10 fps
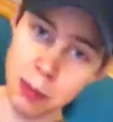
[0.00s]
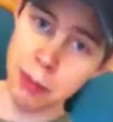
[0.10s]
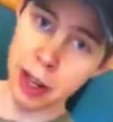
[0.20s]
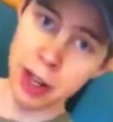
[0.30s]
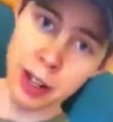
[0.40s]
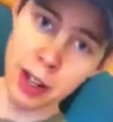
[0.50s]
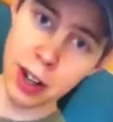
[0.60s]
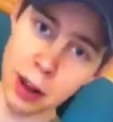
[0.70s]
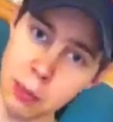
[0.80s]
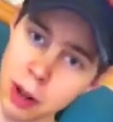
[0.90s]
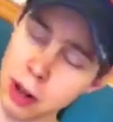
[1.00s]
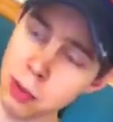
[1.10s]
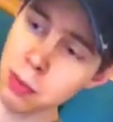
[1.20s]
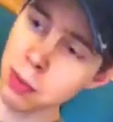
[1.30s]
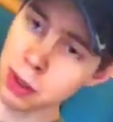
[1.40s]
a man.
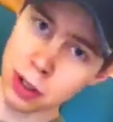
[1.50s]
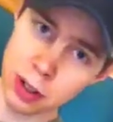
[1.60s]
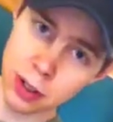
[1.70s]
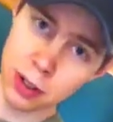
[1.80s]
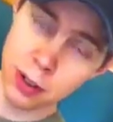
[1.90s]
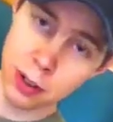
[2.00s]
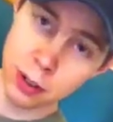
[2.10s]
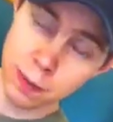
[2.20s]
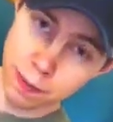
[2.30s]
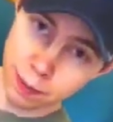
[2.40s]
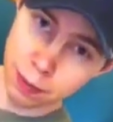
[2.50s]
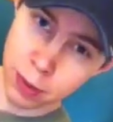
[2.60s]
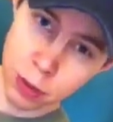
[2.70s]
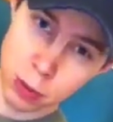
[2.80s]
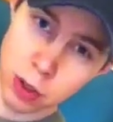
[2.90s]
I'm
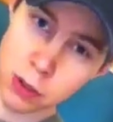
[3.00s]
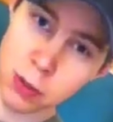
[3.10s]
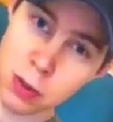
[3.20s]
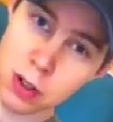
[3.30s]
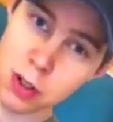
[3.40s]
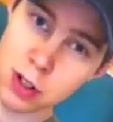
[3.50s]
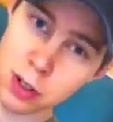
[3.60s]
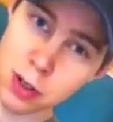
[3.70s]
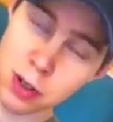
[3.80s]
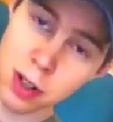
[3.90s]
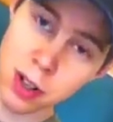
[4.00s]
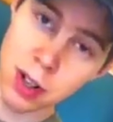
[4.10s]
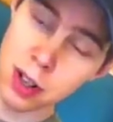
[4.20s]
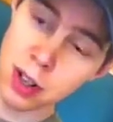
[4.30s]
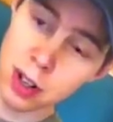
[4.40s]
24 years old,
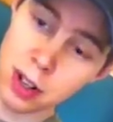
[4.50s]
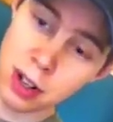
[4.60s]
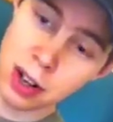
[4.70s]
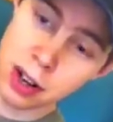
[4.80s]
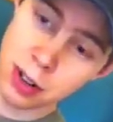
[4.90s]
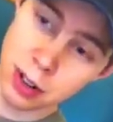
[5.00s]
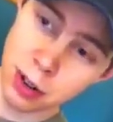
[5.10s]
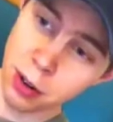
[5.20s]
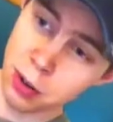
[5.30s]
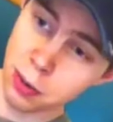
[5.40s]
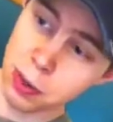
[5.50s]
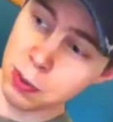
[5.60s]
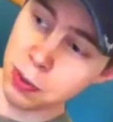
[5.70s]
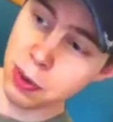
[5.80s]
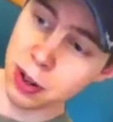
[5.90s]
and you know, if
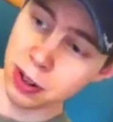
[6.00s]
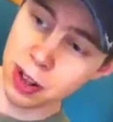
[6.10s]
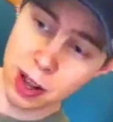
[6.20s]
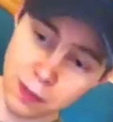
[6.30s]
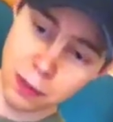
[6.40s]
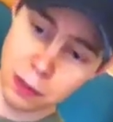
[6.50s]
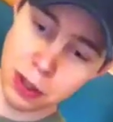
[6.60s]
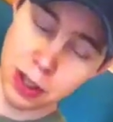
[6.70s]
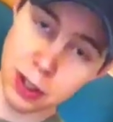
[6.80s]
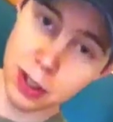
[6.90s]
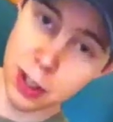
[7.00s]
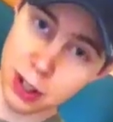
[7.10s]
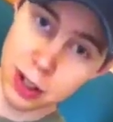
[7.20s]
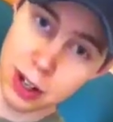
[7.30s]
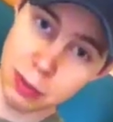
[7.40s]
people want to laugh at me and
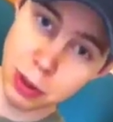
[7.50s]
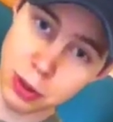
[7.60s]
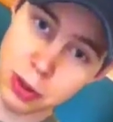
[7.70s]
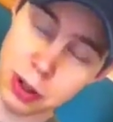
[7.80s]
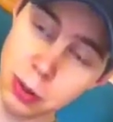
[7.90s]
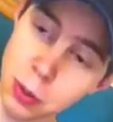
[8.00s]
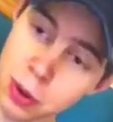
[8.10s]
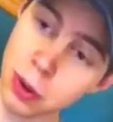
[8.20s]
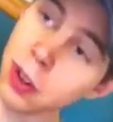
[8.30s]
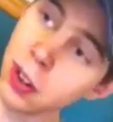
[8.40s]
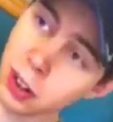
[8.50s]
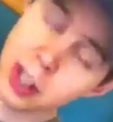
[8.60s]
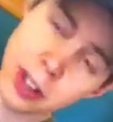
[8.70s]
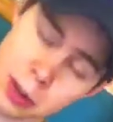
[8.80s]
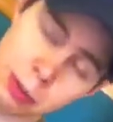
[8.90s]
think that I'm too young, well,
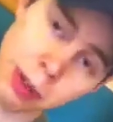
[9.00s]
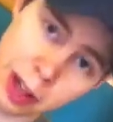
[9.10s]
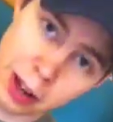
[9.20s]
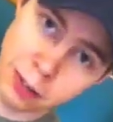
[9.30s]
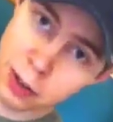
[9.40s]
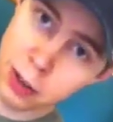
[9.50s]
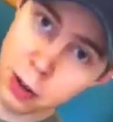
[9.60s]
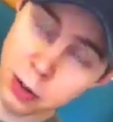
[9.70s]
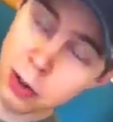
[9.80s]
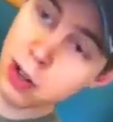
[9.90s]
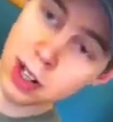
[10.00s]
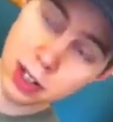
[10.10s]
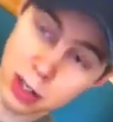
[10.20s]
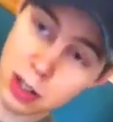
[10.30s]
let them laugh. You know, you guys can